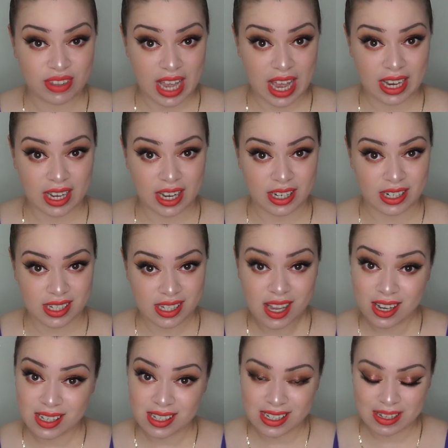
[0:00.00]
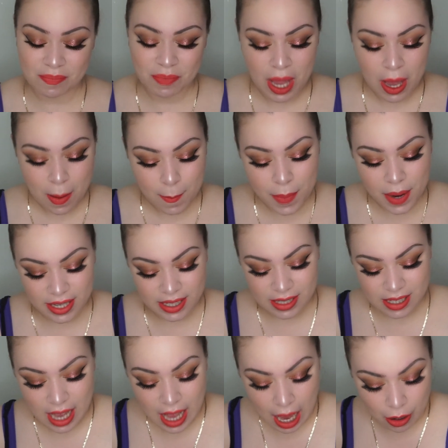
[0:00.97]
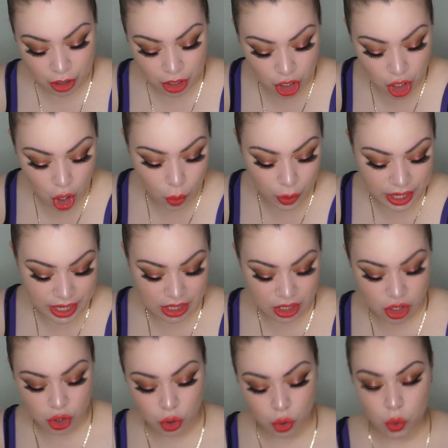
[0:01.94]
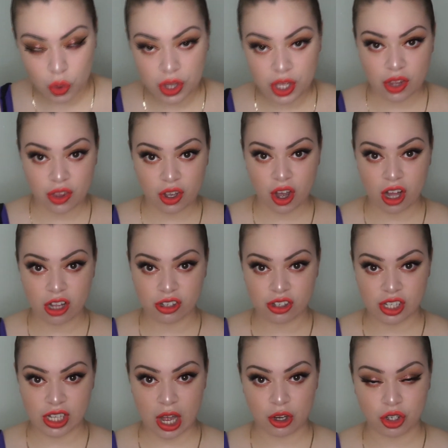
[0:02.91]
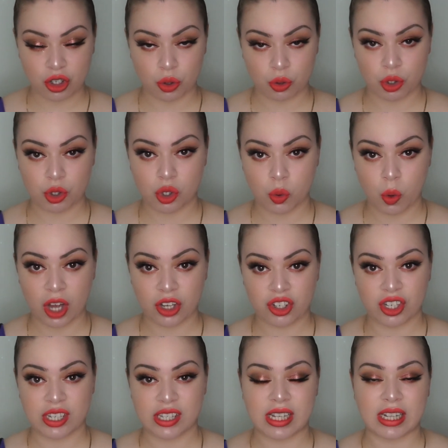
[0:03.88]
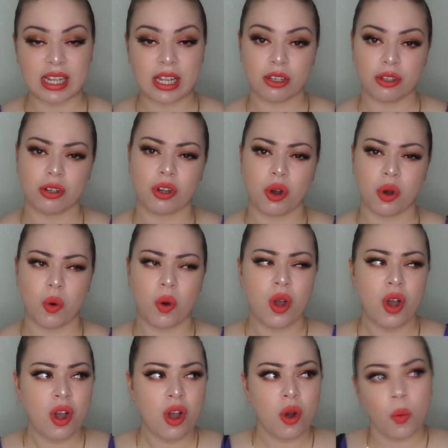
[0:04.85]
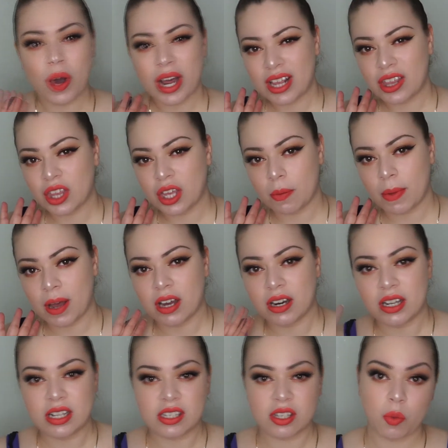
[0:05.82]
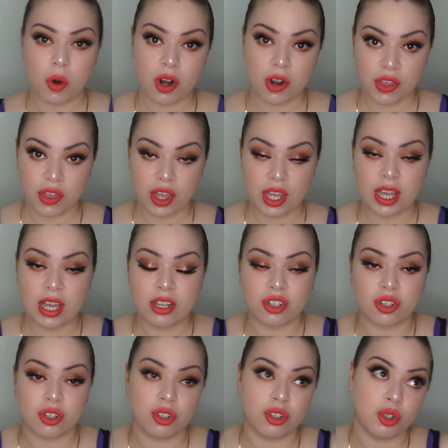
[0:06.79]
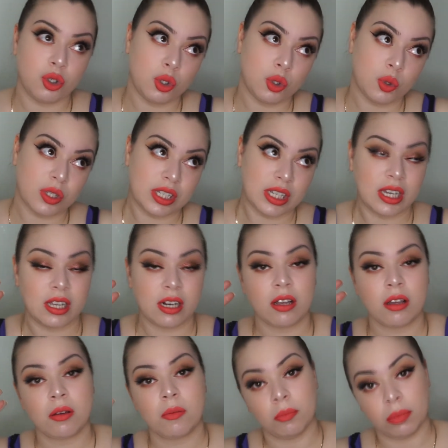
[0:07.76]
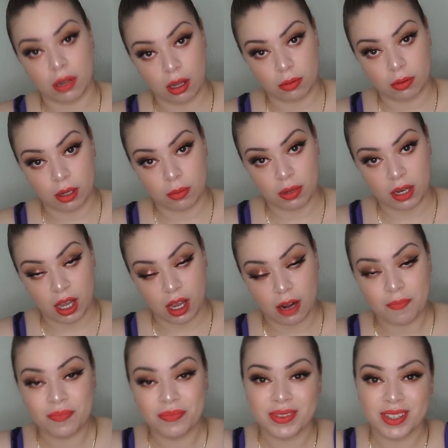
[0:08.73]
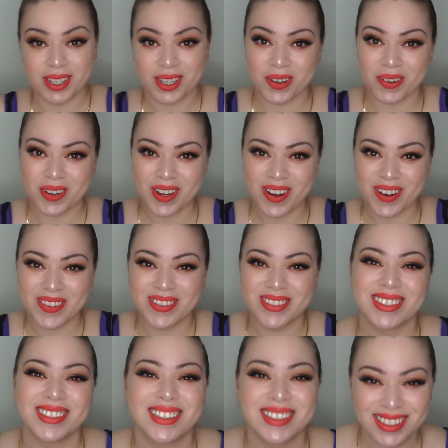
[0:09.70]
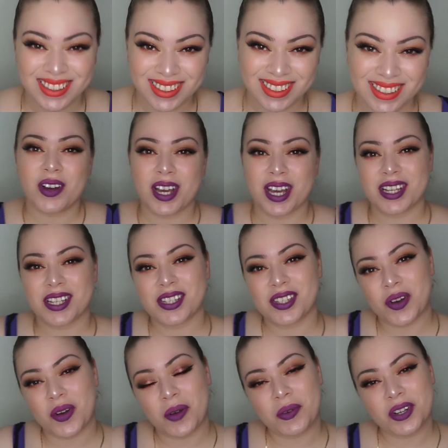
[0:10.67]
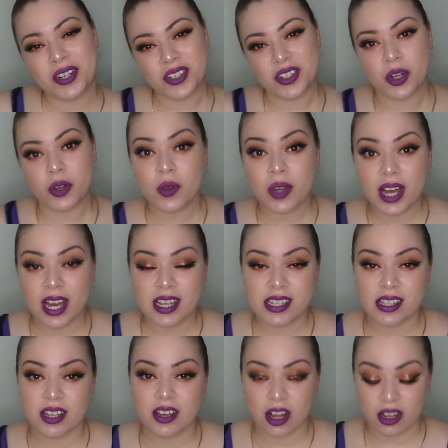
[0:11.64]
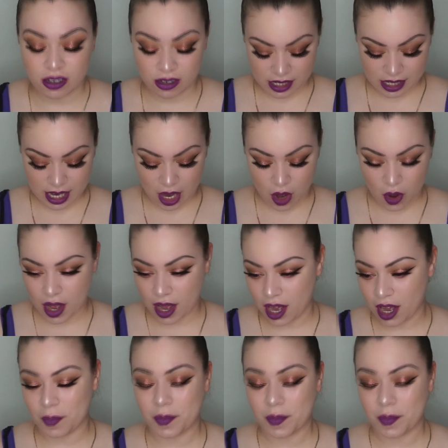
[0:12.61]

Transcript: that kind of sucks. But I'm gonna go into the other colors now, show you swatches, and let you know what I think about it. Is it worth it? Should you use it? Blah blah blah. Here we go. Okay, so I'm gonna show you guys the colors now.